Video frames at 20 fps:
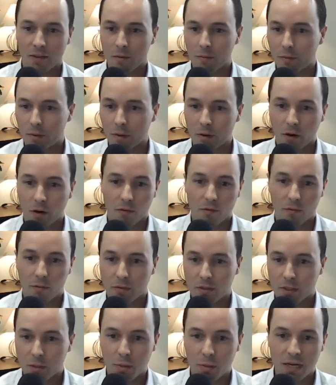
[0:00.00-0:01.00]
they're
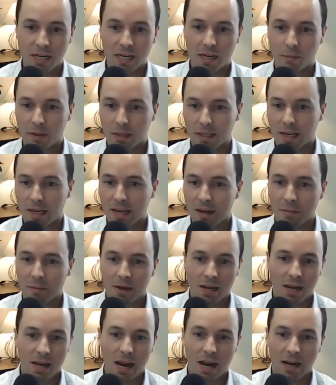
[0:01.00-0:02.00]
speeding up the game,
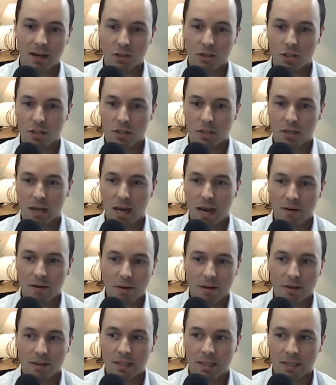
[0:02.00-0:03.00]
and it's just
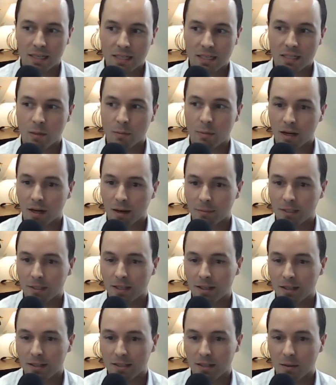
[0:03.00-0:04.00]
everything needs to be
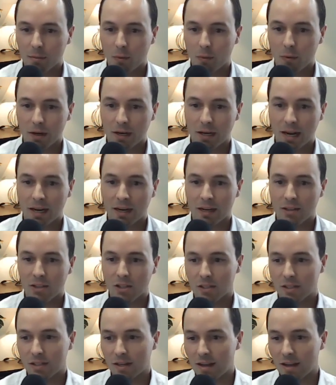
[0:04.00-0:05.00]
updated at some point. And it
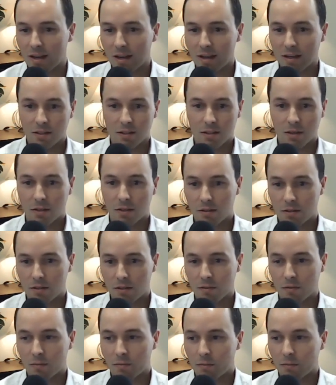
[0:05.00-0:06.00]
just
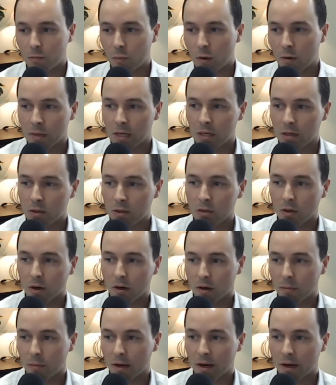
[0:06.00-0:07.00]
to what me and you
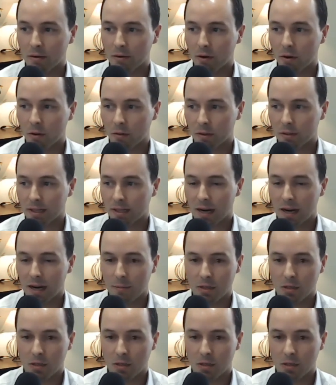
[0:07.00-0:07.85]
talk about all the time is,